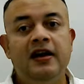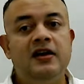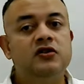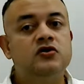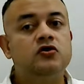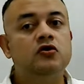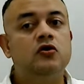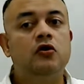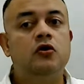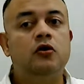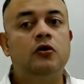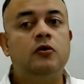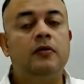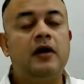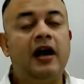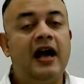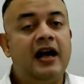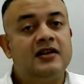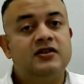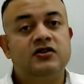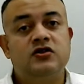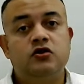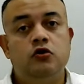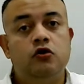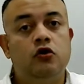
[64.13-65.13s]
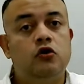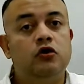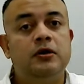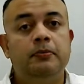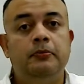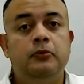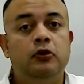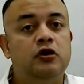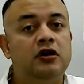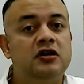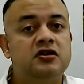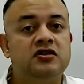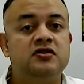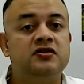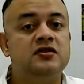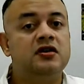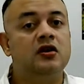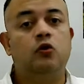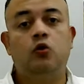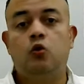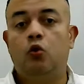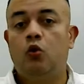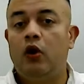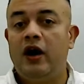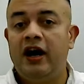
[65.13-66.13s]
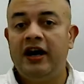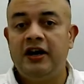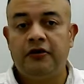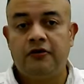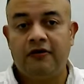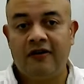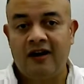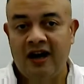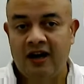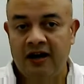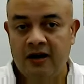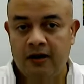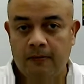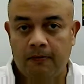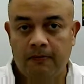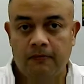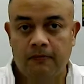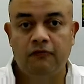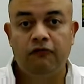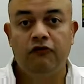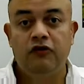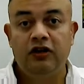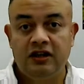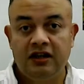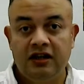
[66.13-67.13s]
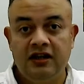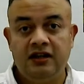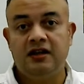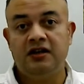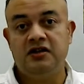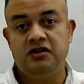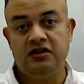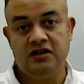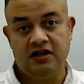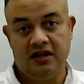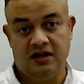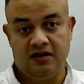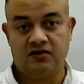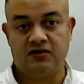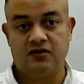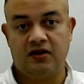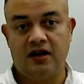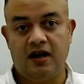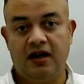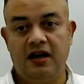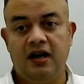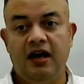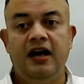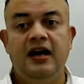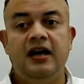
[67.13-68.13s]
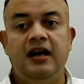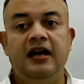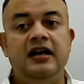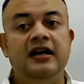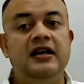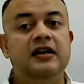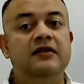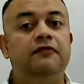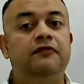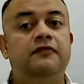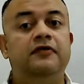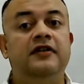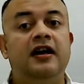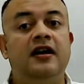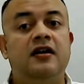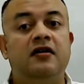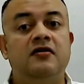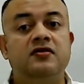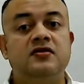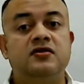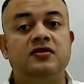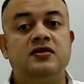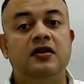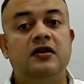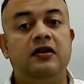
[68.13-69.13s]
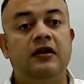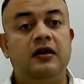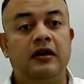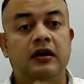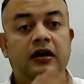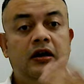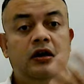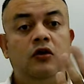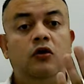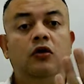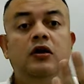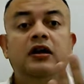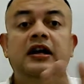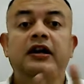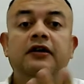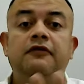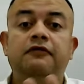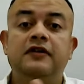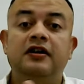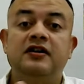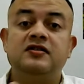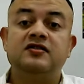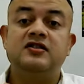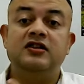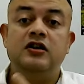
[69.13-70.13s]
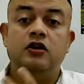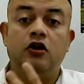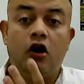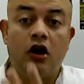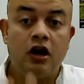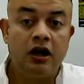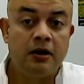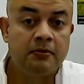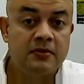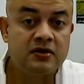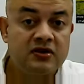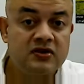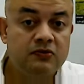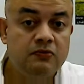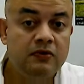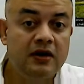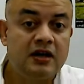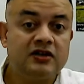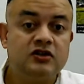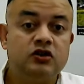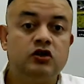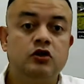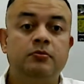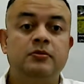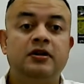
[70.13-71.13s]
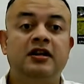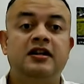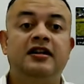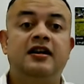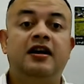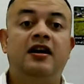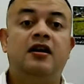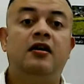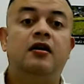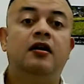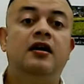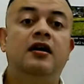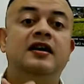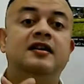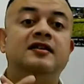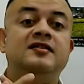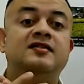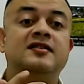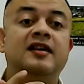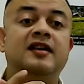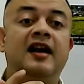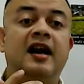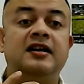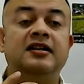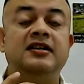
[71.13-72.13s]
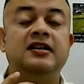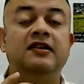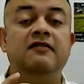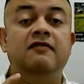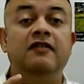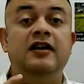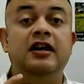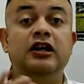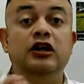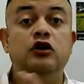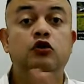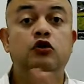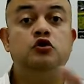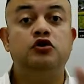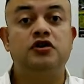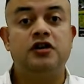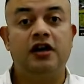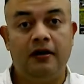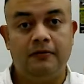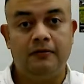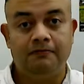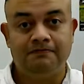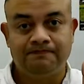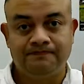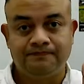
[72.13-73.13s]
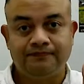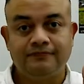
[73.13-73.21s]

So as you know, the mutations are quite random within the genes, right? If they are, you know, if they're synonymous, we assume that they are selectively neutral.